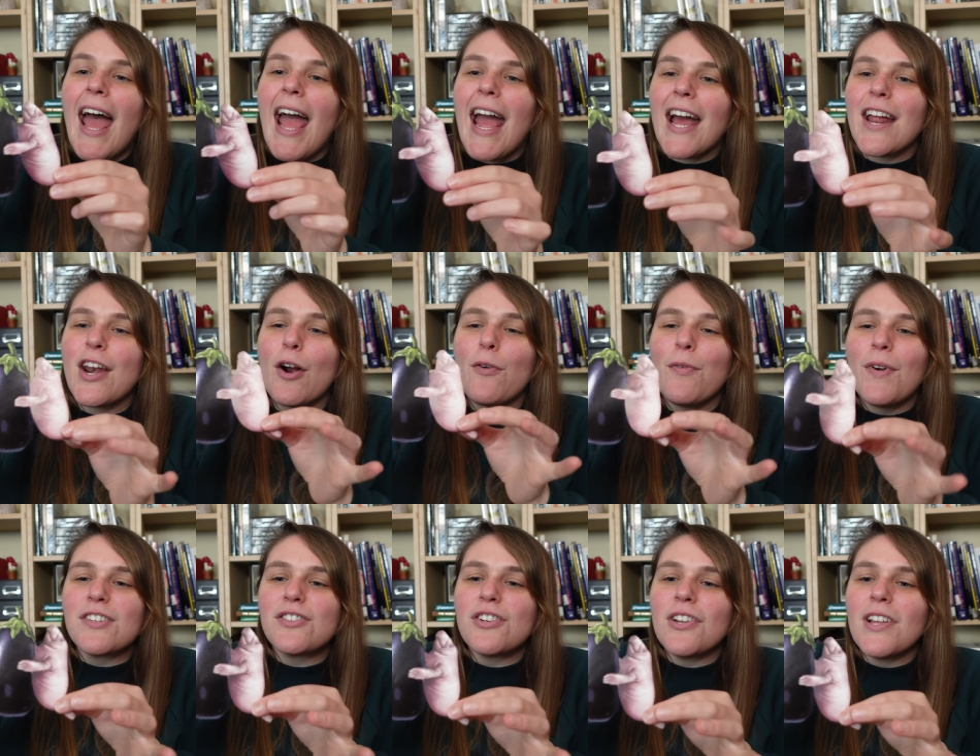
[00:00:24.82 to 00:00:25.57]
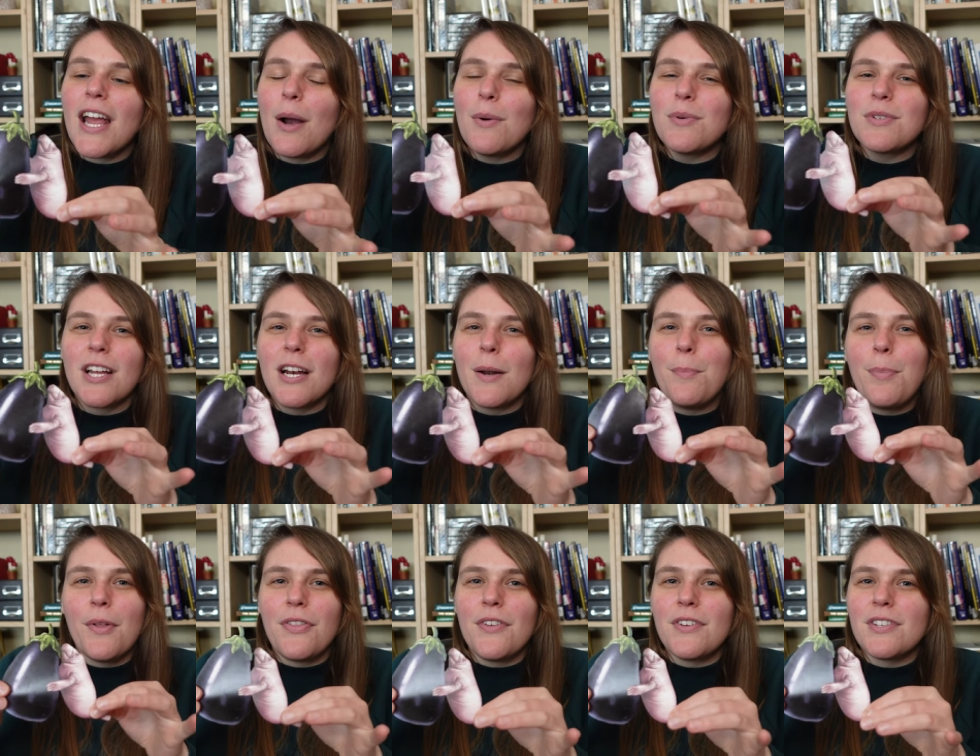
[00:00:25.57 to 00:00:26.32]
and originally I was gonna
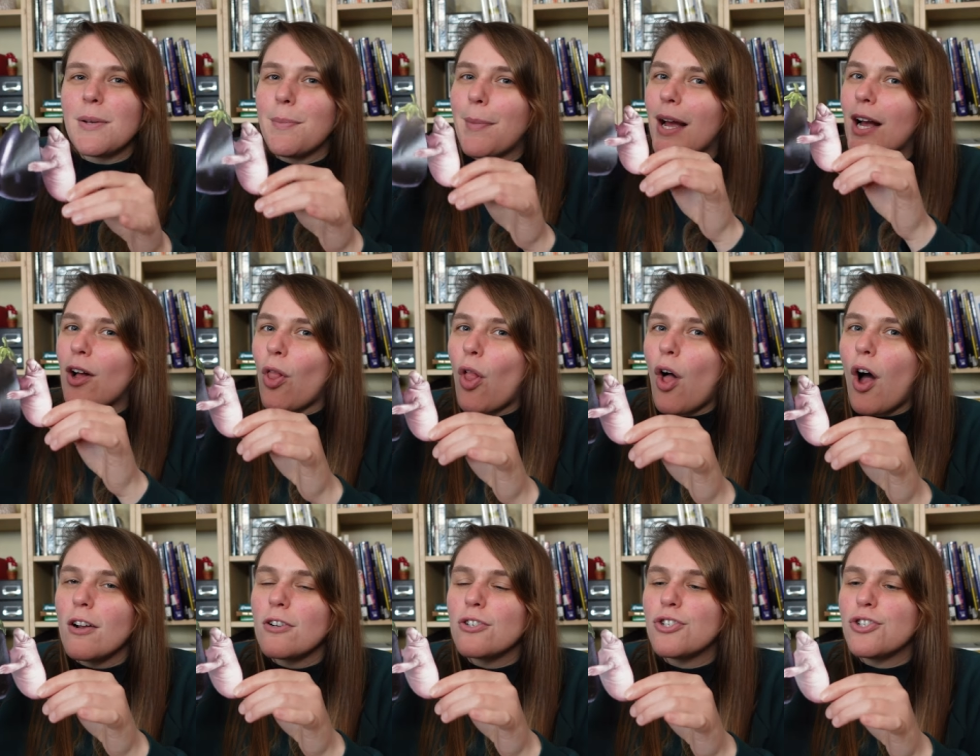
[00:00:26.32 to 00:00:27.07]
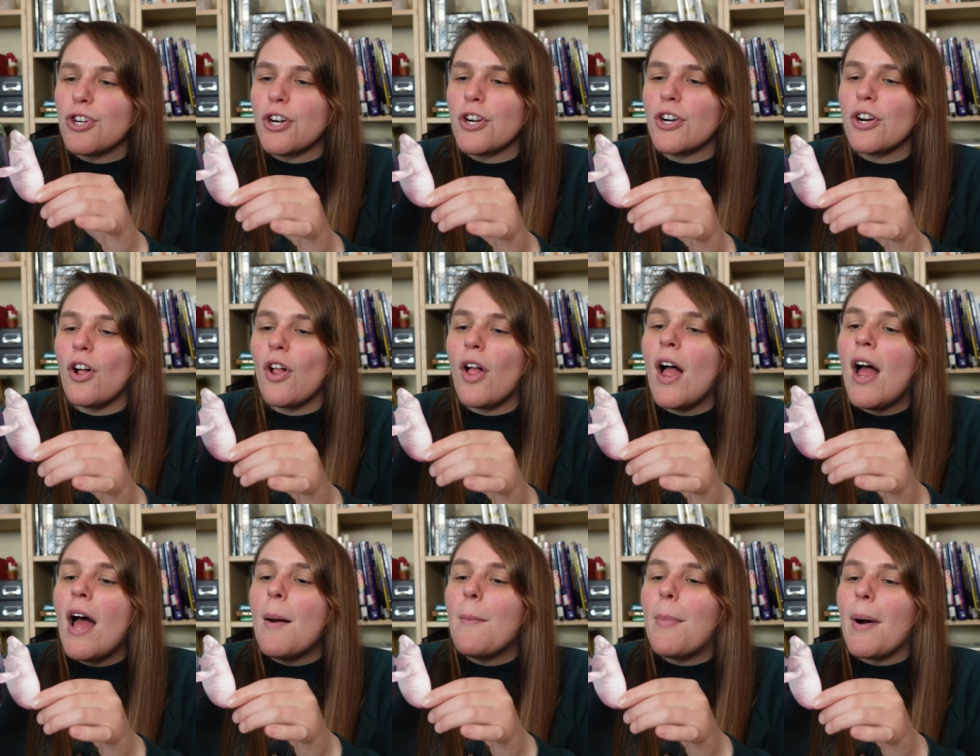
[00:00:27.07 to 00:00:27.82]
put this in my collage journal,
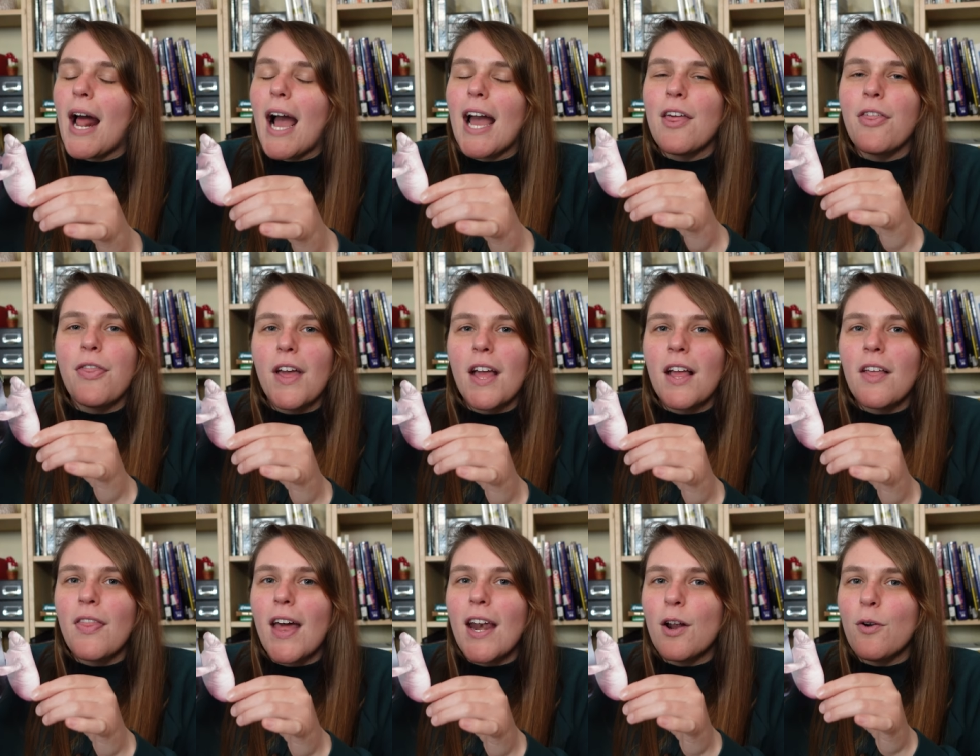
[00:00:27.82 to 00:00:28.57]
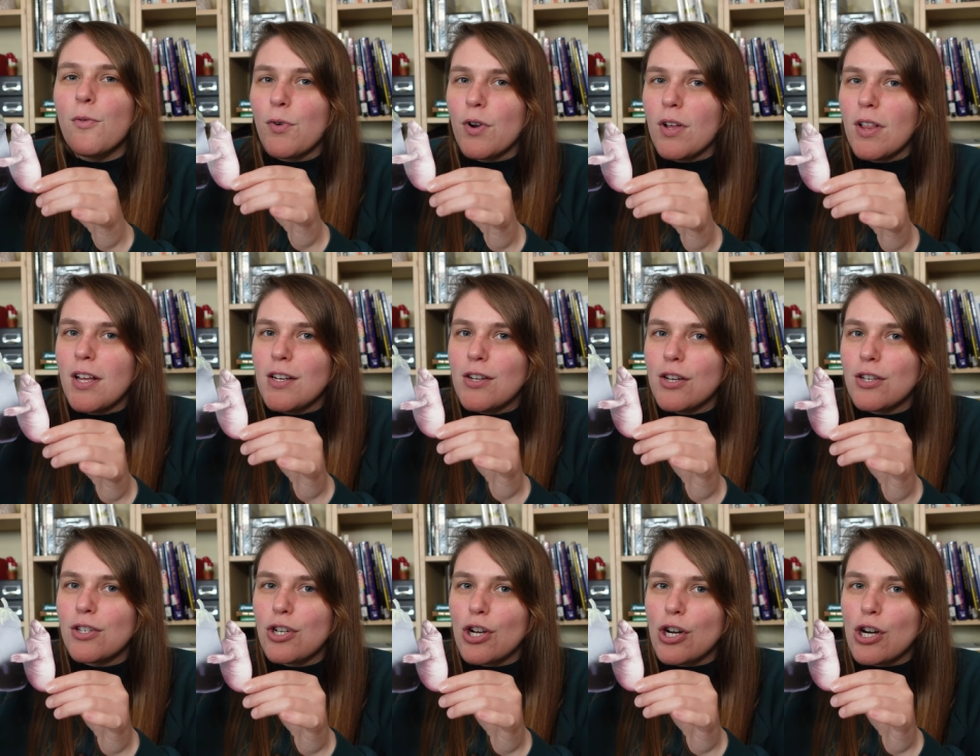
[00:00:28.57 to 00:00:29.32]
but I think that it really
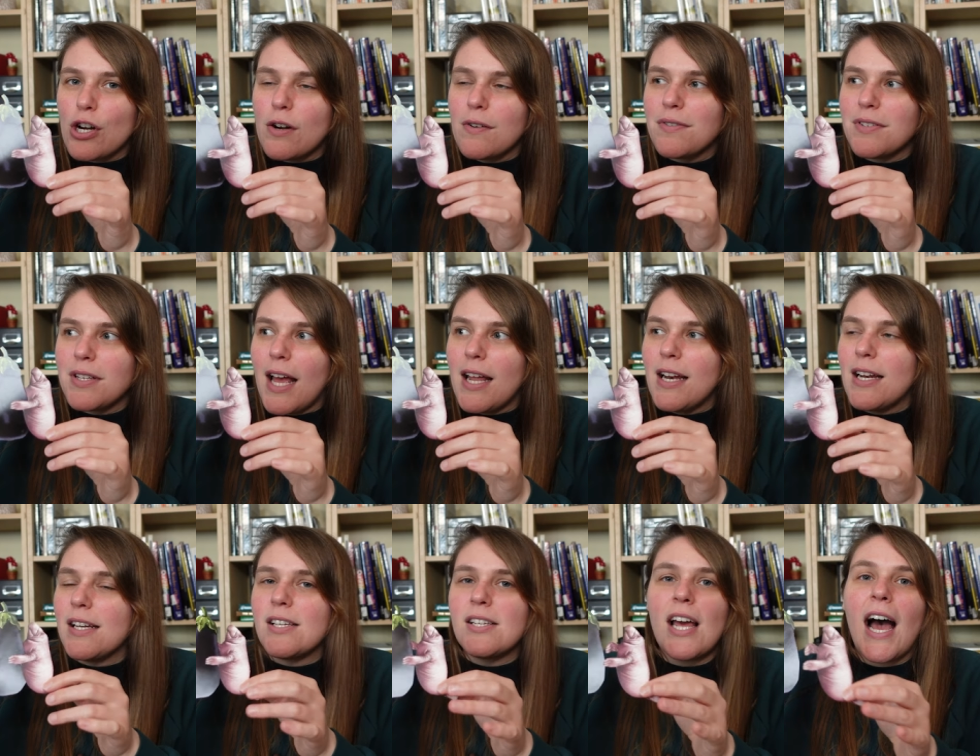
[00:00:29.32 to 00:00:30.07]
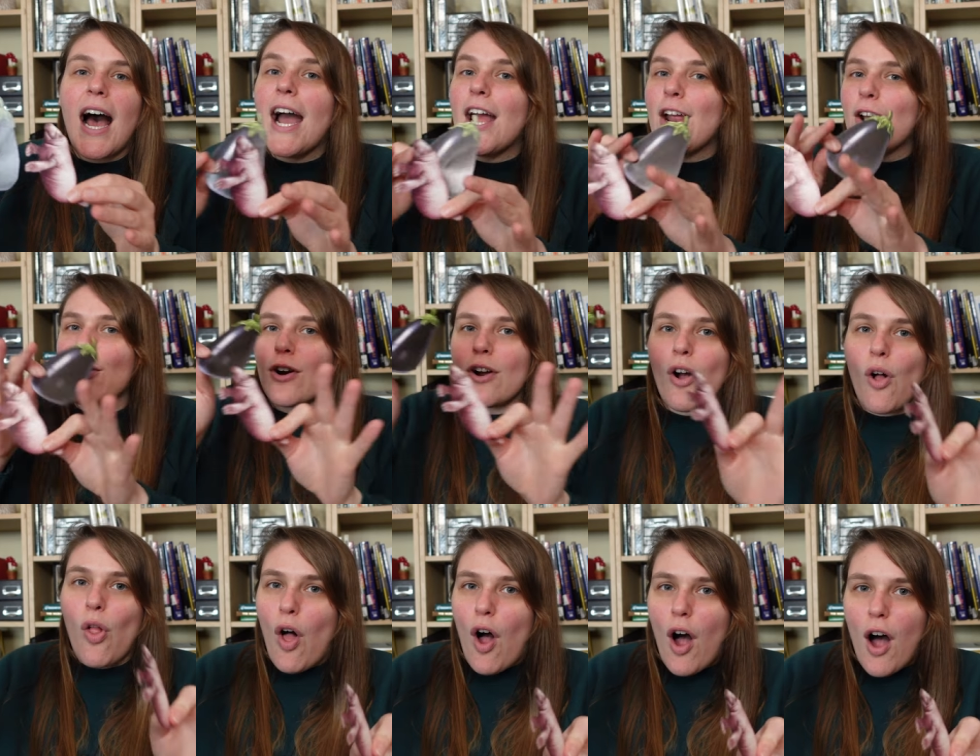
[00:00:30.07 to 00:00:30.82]
deserves an entire
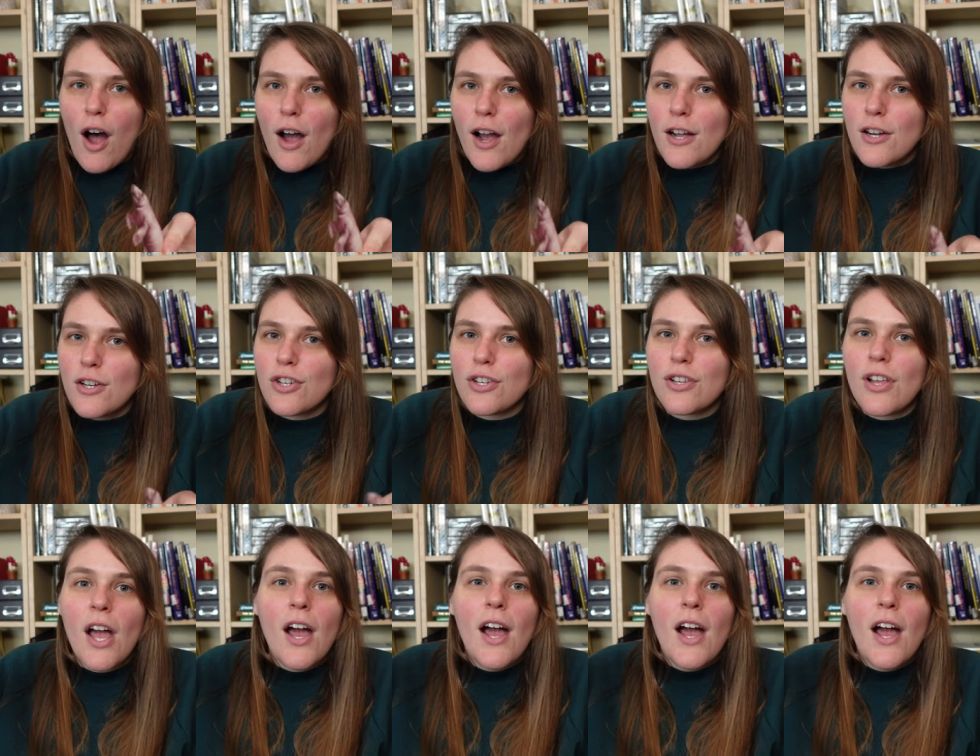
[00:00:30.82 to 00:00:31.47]
collage,